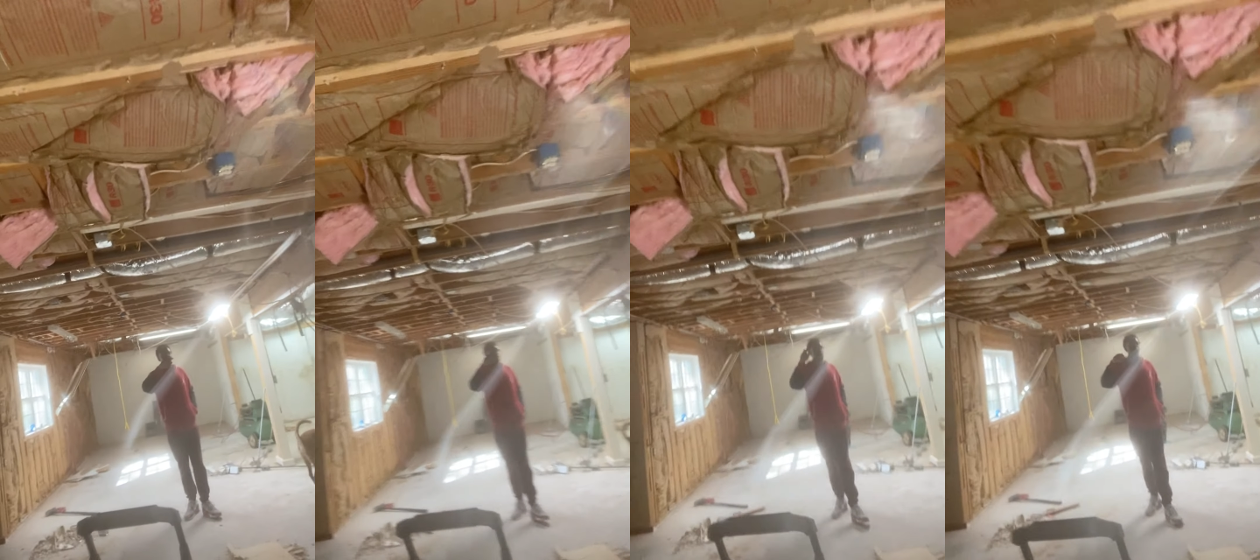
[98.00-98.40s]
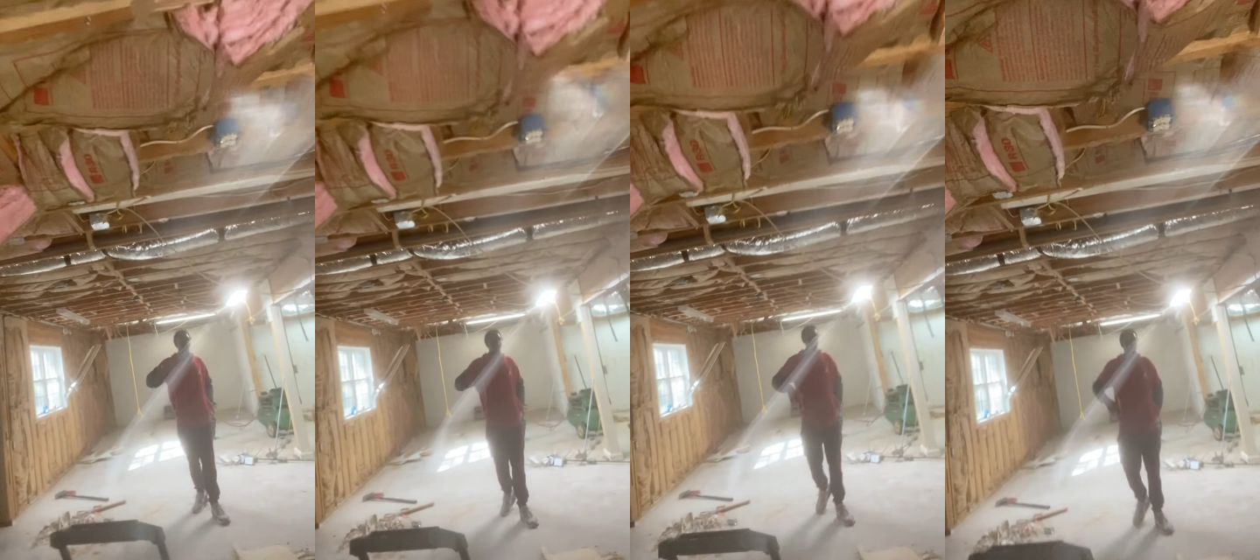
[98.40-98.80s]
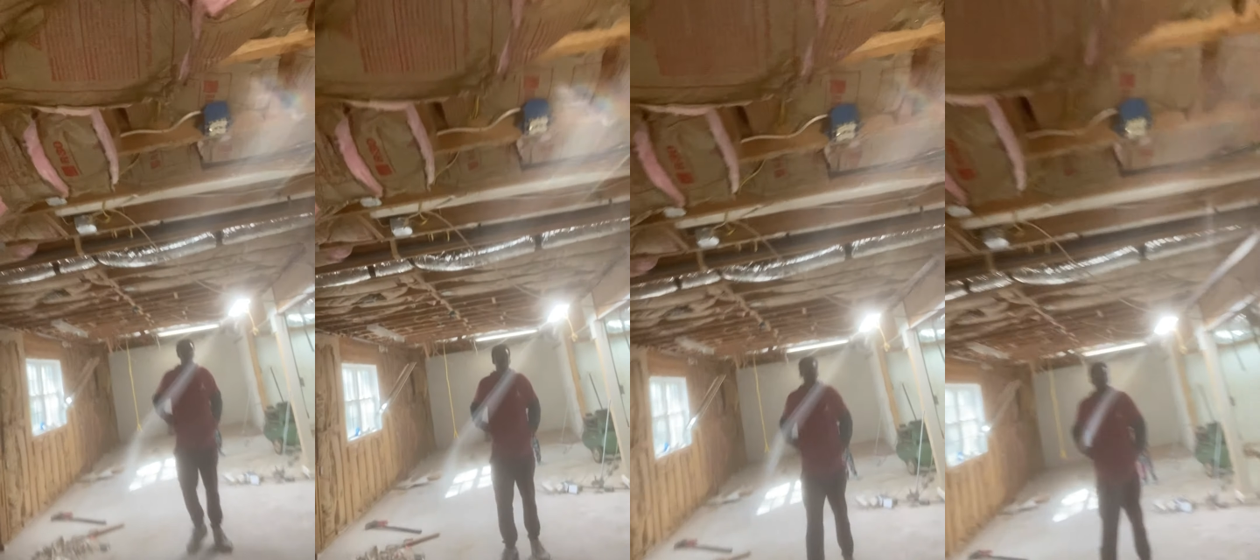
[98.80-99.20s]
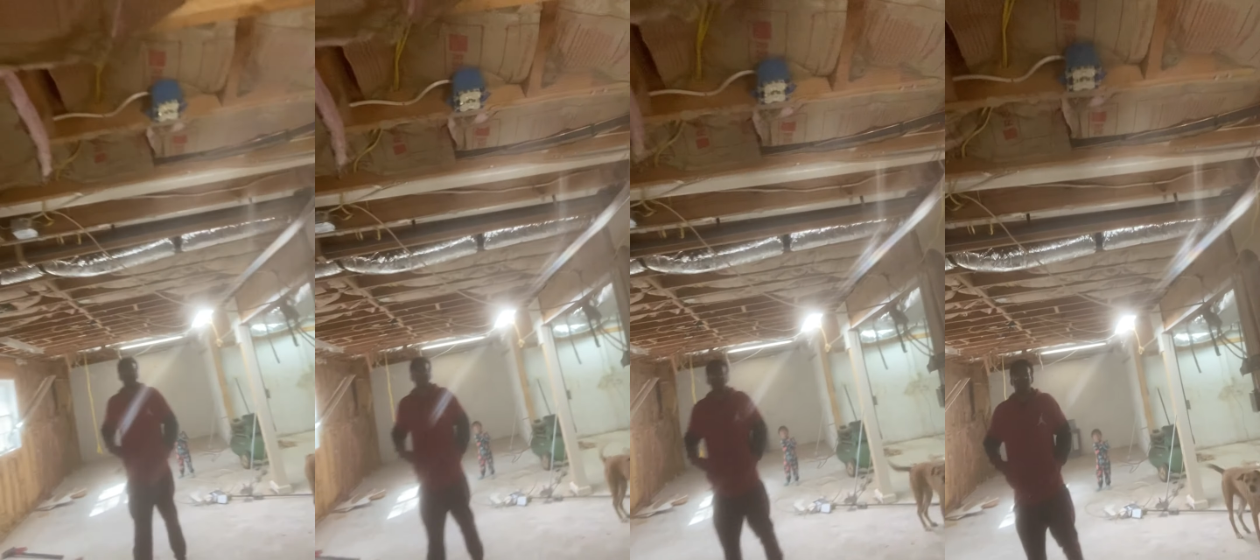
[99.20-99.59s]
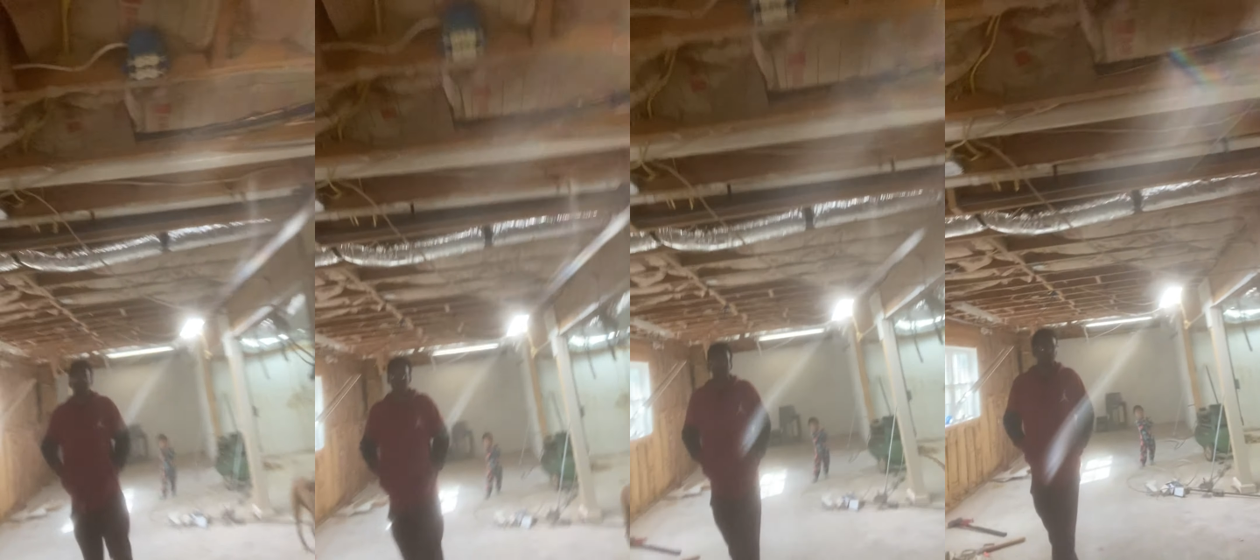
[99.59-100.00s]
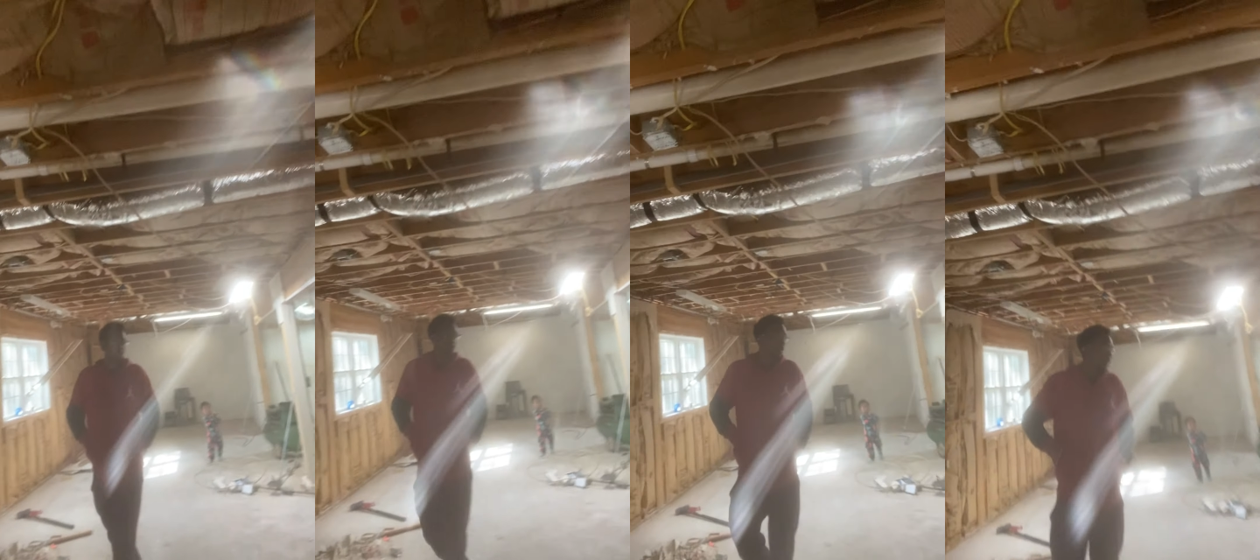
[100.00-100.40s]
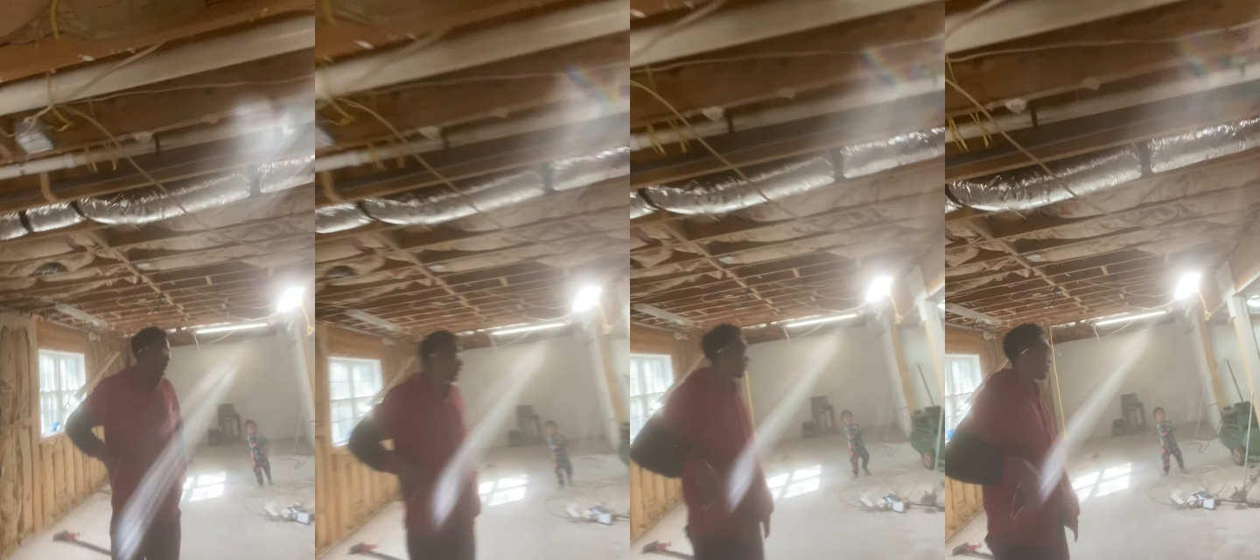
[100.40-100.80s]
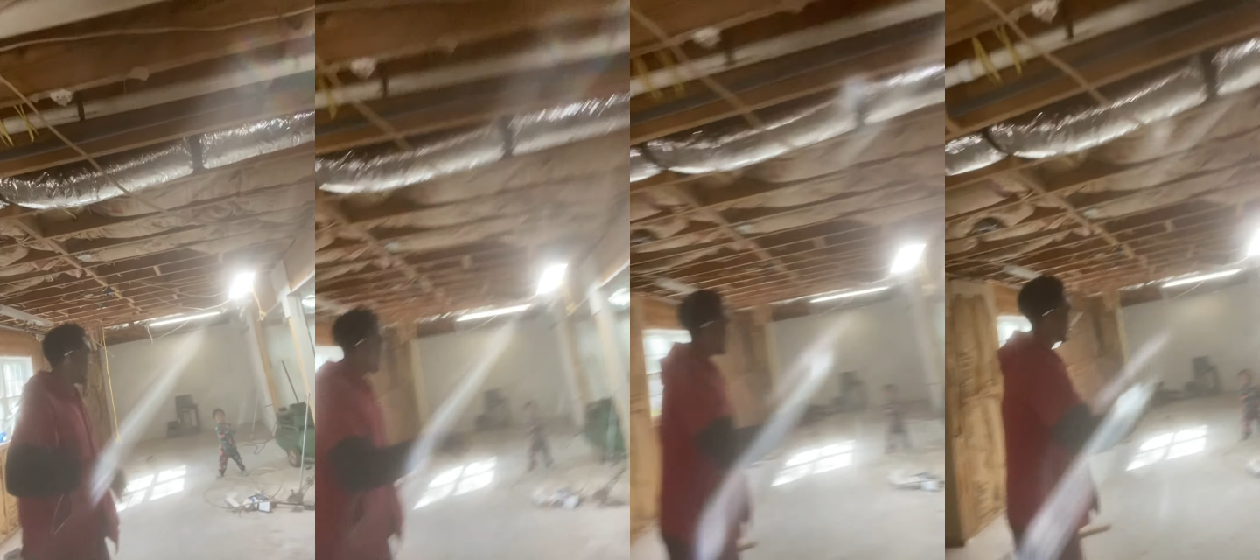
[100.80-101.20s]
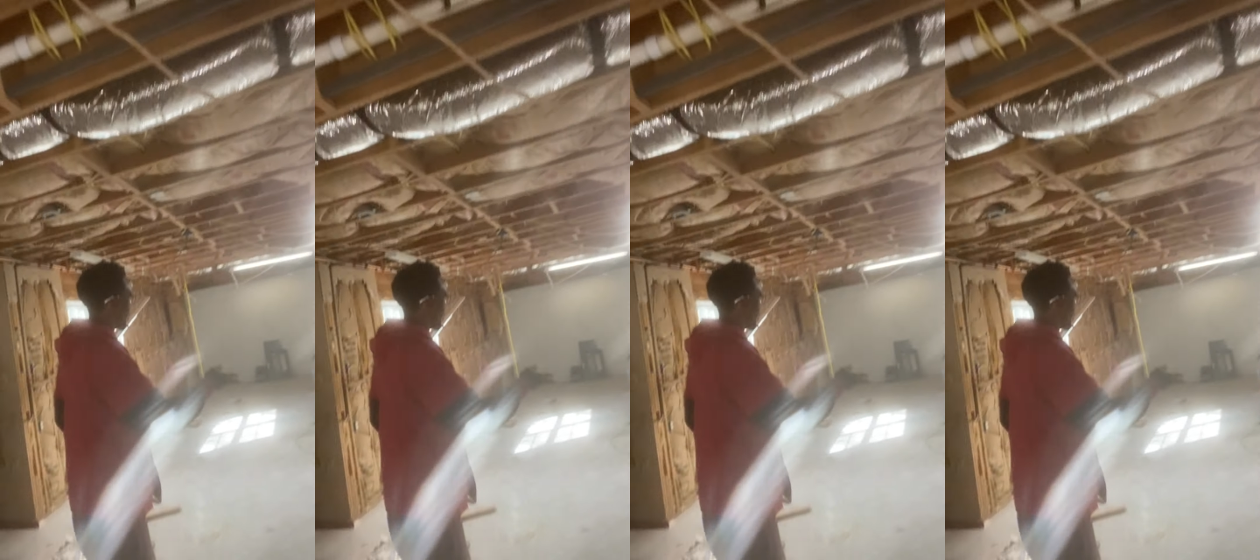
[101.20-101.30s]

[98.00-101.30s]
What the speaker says: (no speaker visible)